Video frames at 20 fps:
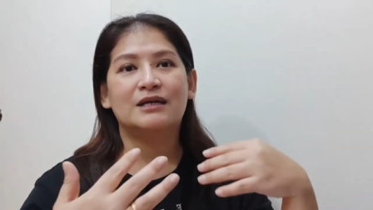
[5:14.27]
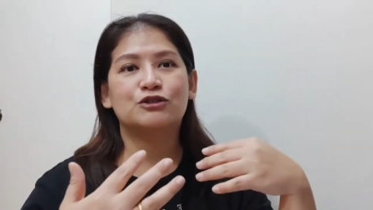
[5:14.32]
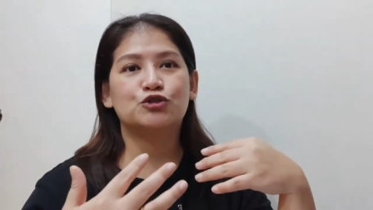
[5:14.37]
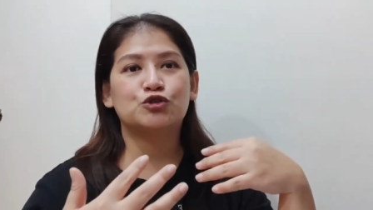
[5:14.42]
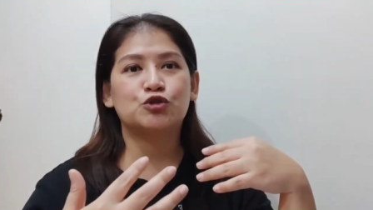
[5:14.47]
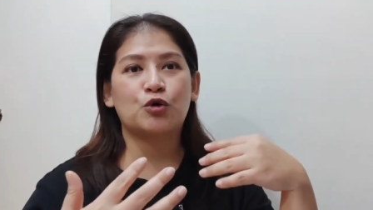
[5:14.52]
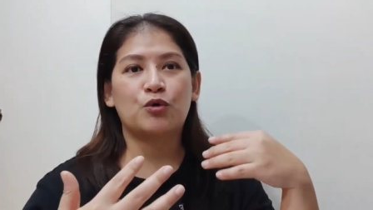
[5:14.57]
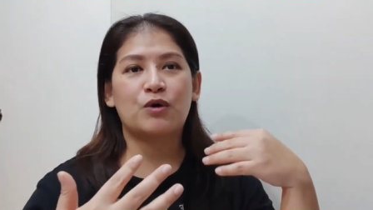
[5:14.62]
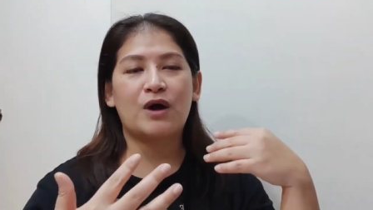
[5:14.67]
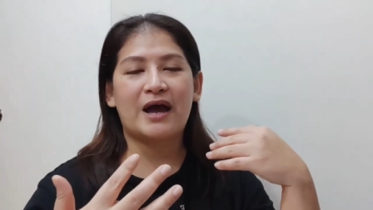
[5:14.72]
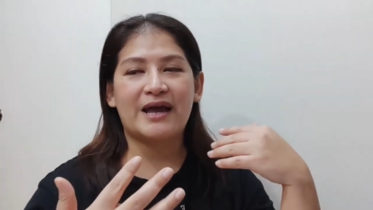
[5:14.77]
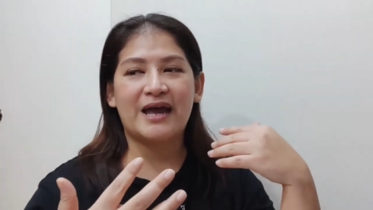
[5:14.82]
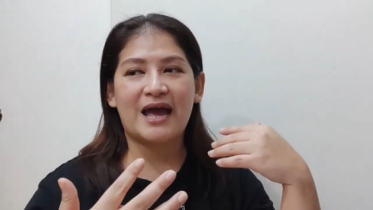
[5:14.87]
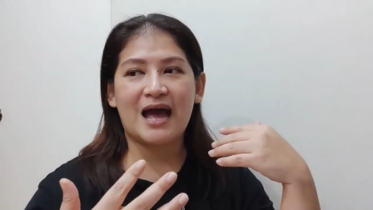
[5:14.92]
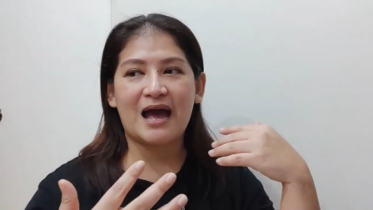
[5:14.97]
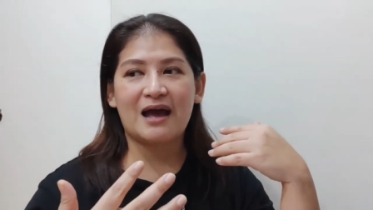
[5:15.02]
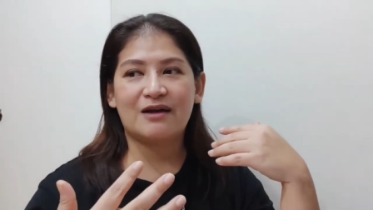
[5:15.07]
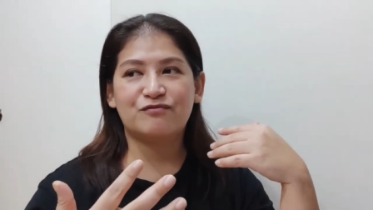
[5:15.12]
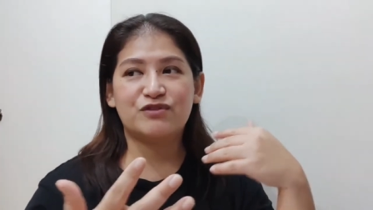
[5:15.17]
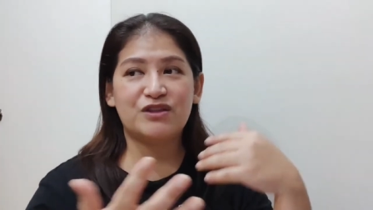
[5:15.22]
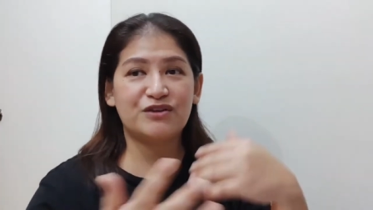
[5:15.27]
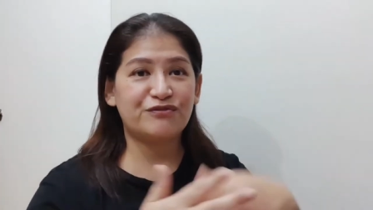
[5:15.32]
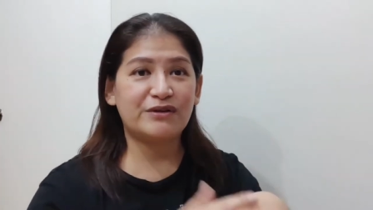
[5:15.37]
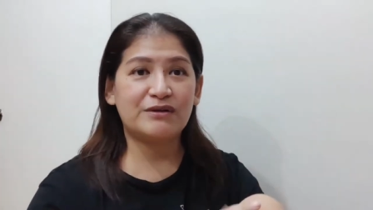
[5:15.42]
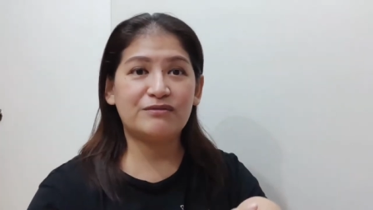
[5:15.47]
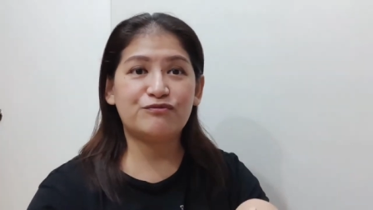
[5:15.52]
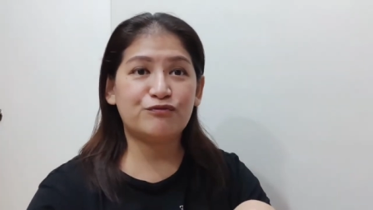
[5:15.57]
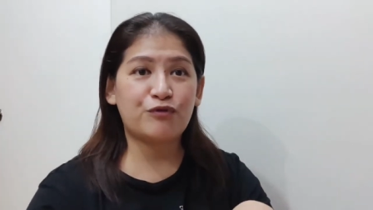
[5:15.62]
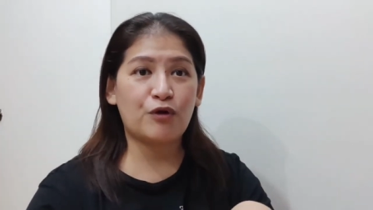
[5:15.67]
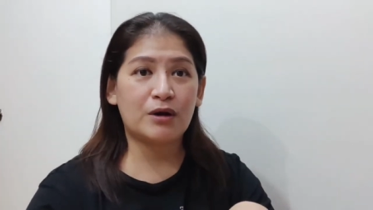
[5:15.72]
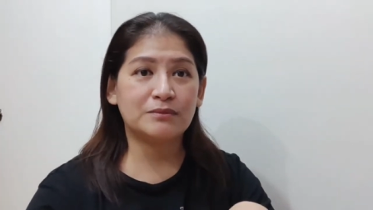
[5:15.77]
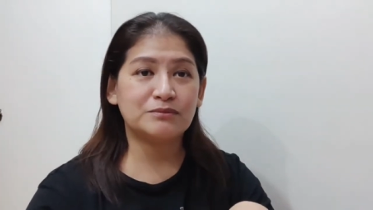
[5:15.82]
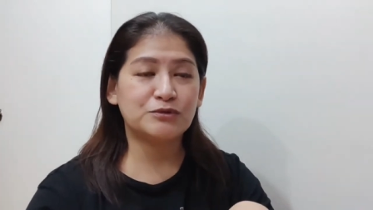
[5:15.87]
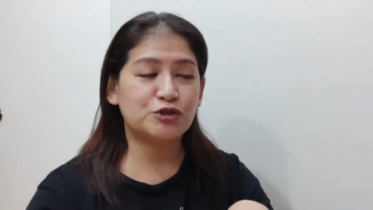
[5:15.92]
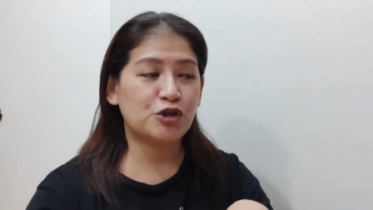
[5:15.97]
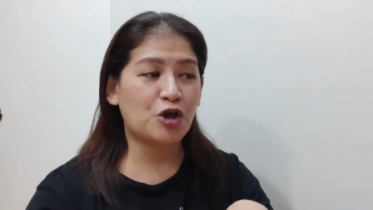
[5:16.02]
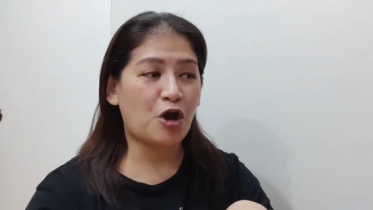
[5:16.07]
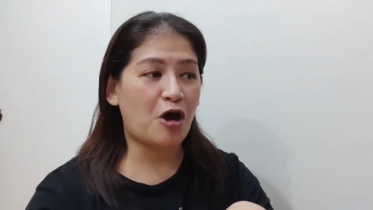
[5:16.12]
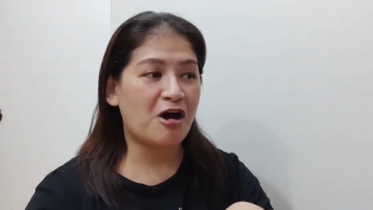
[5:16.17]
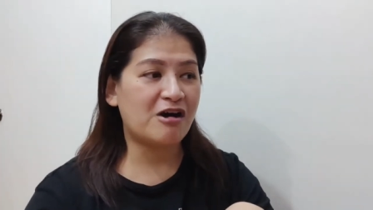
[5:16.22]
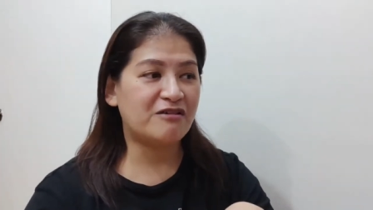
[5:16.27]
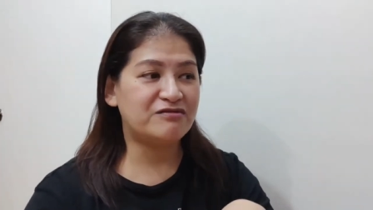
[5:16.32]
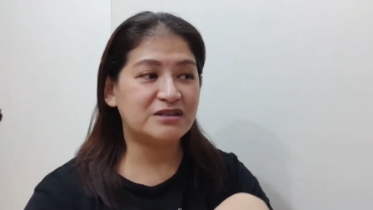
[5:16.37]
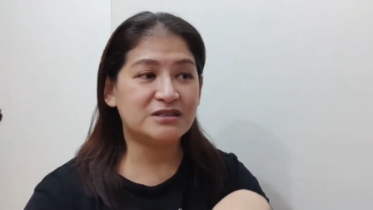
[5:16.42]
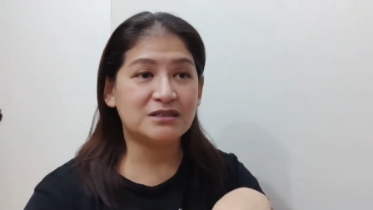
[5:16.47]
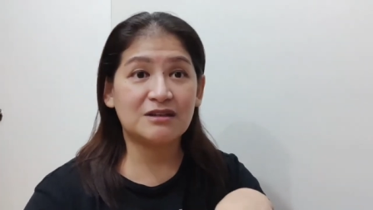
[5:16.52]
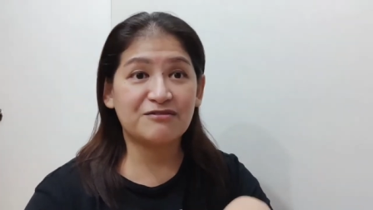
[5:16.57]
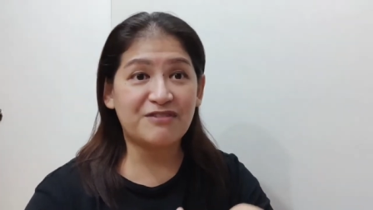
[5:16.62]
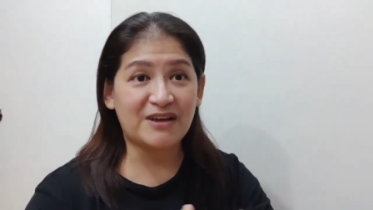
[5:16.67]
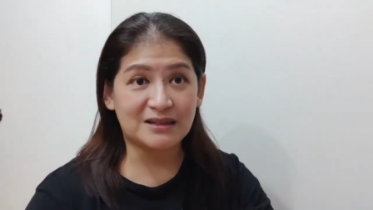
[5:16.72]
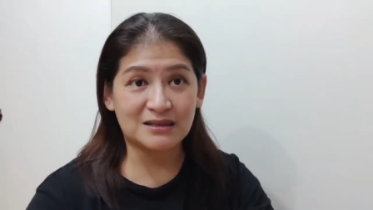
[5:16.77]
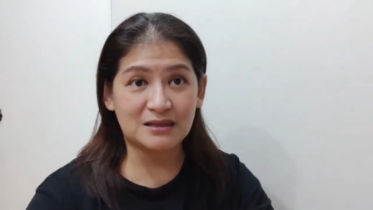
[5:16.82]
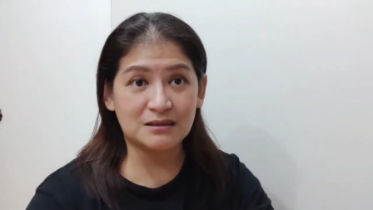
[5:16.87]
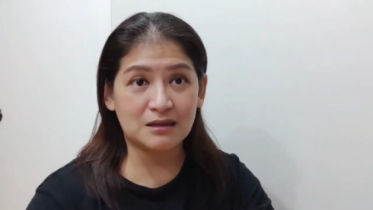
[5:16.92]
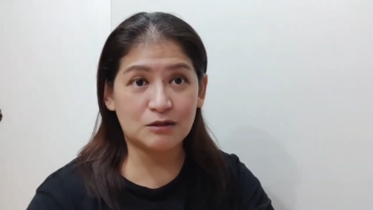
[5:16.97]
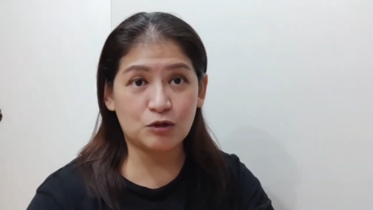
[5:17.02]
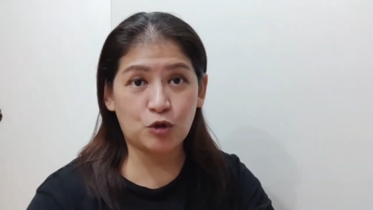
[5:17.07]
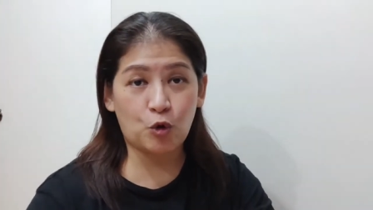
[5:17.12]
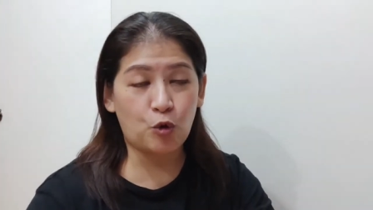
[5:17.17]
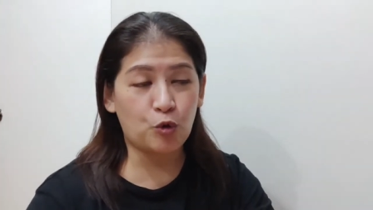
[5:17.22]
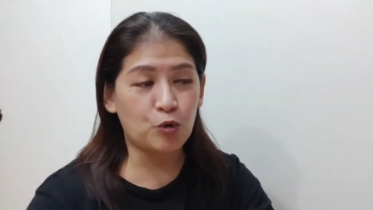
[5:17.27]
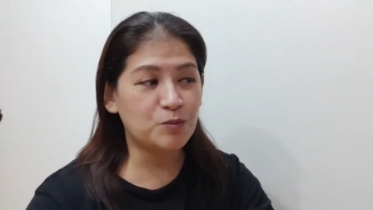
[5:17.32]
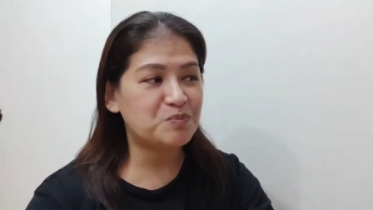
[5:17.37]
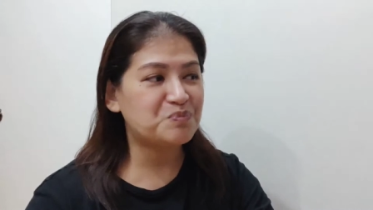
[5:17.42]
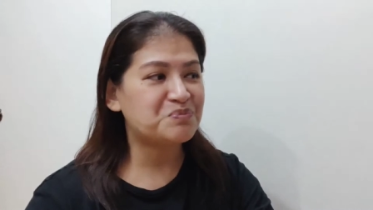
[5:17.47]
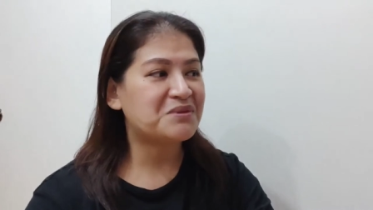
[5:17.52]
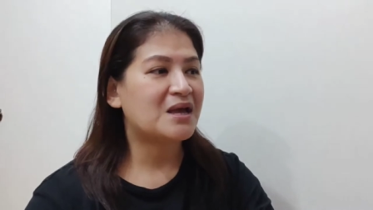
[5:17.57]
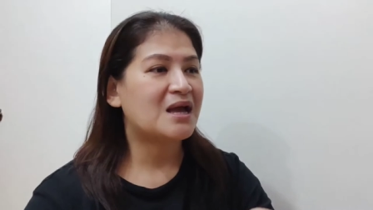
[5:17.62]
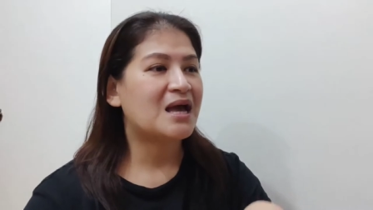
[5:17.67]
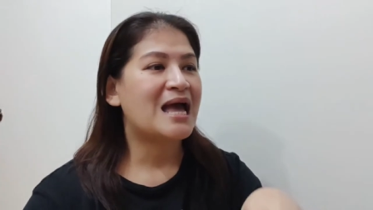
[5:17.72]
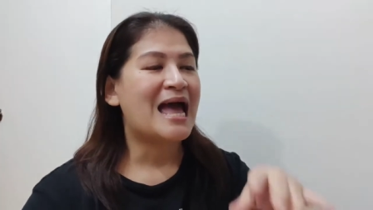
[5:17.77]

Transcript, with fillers: So I have different forms of disinfectant at home.